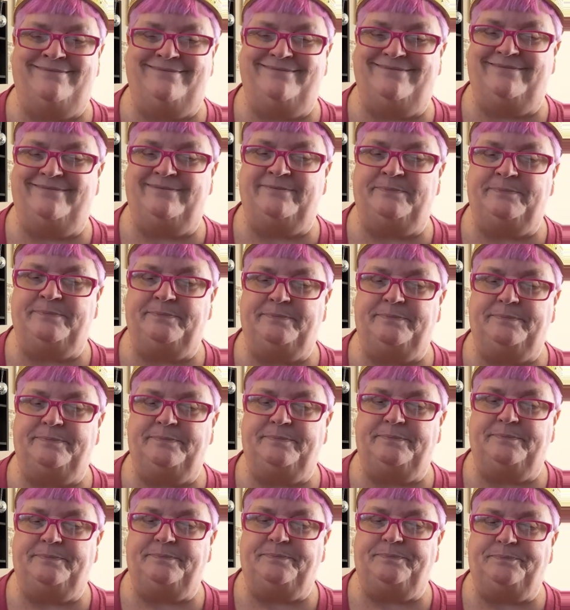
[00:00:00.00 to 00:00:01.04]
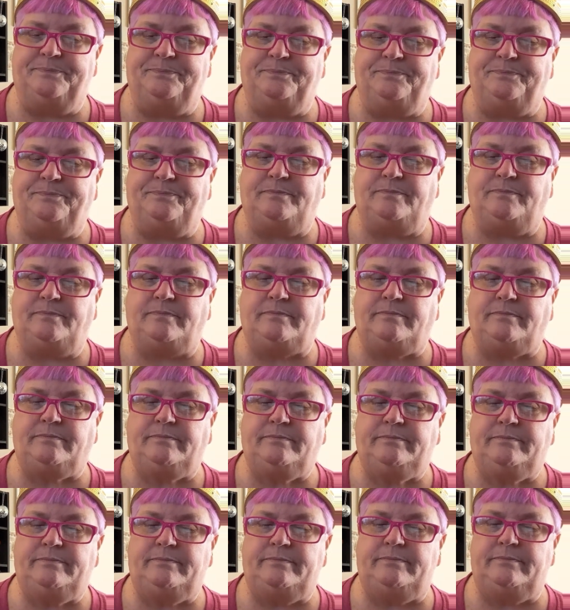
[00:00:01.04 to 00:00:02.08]

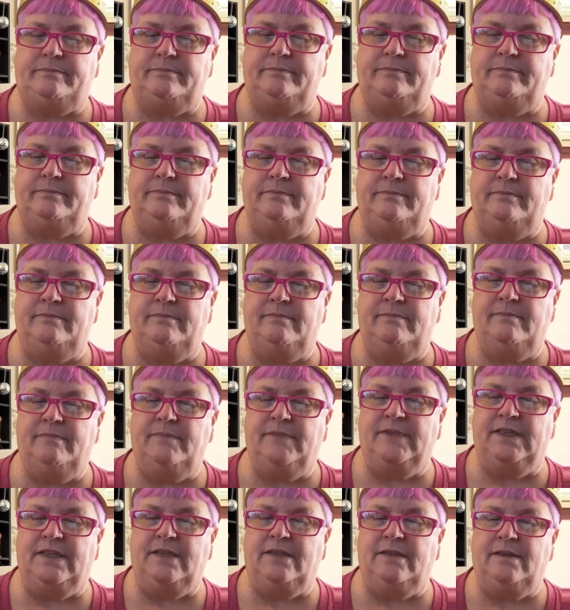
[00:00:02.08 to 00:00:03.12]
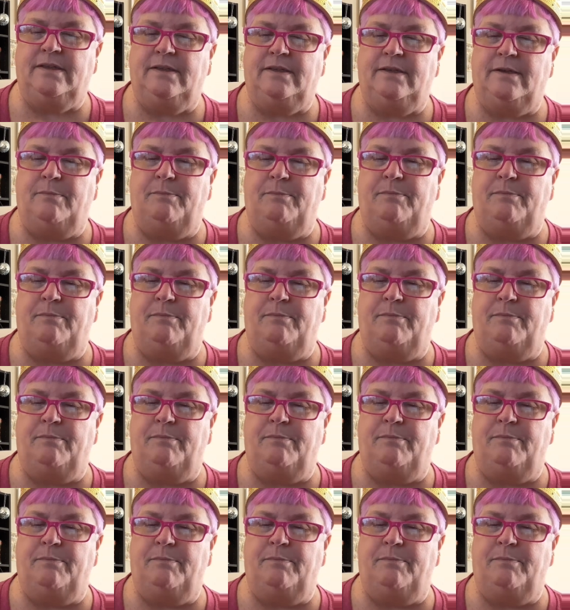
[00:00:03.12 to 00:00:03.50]
(silence)